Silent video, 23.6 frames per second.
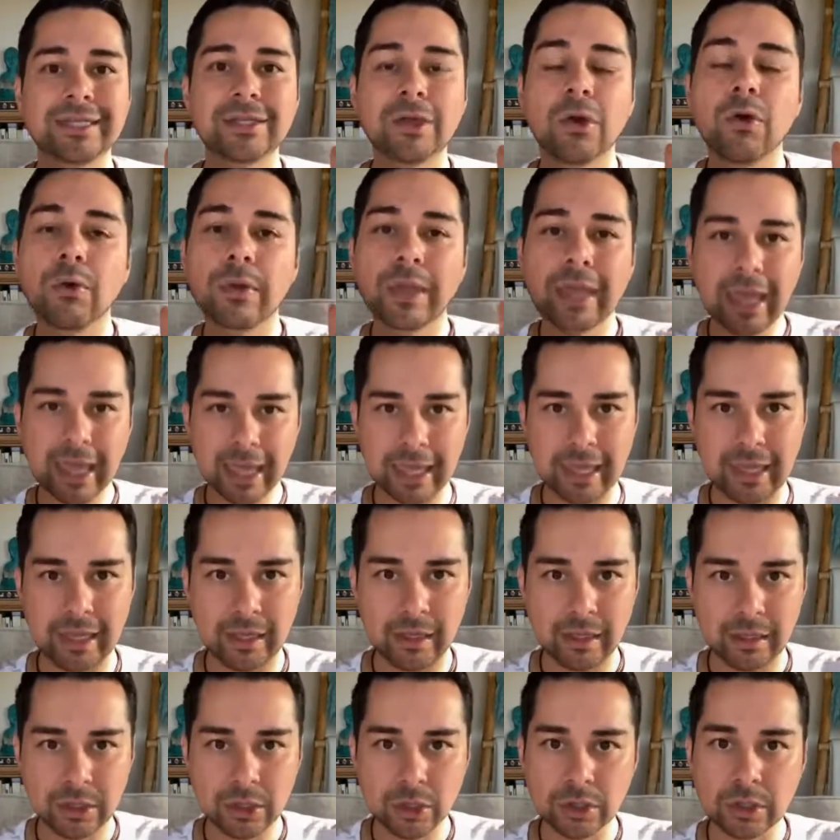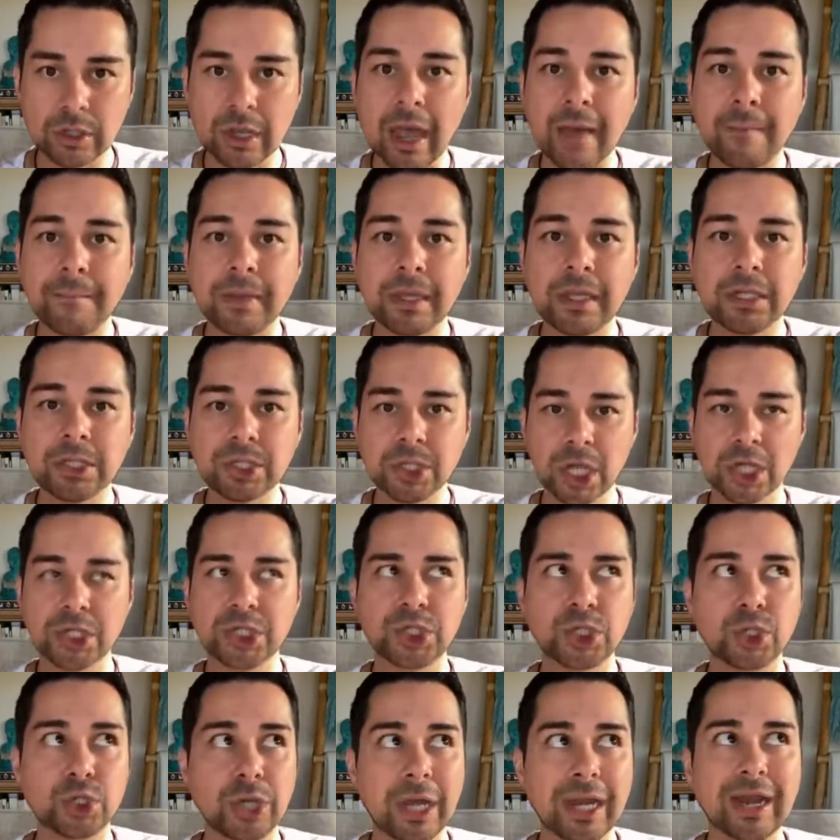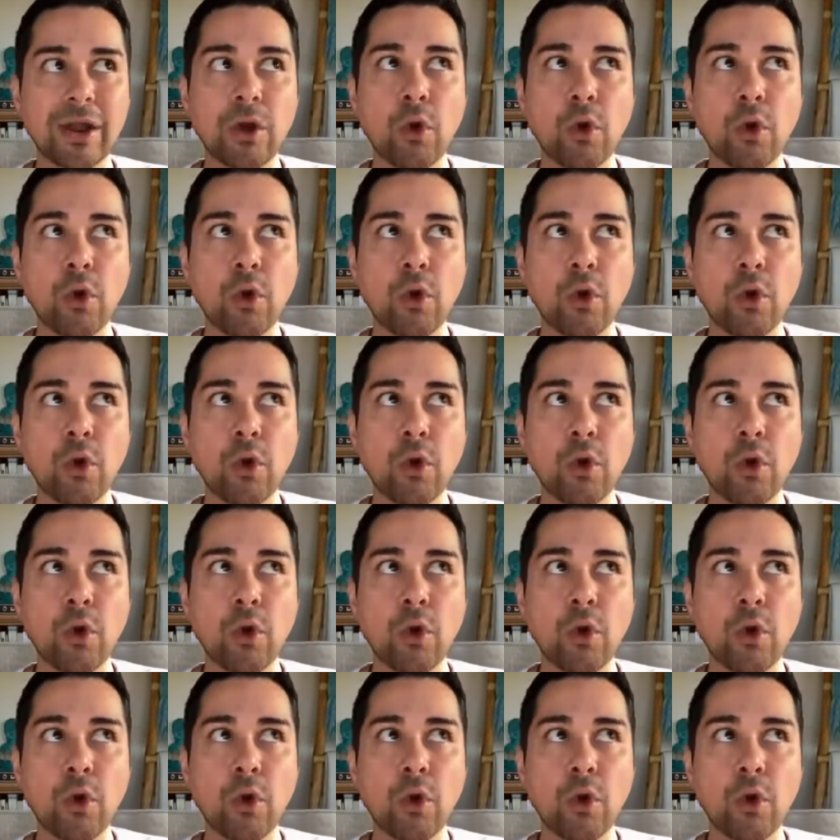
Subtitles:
it is okay. You're not being judged.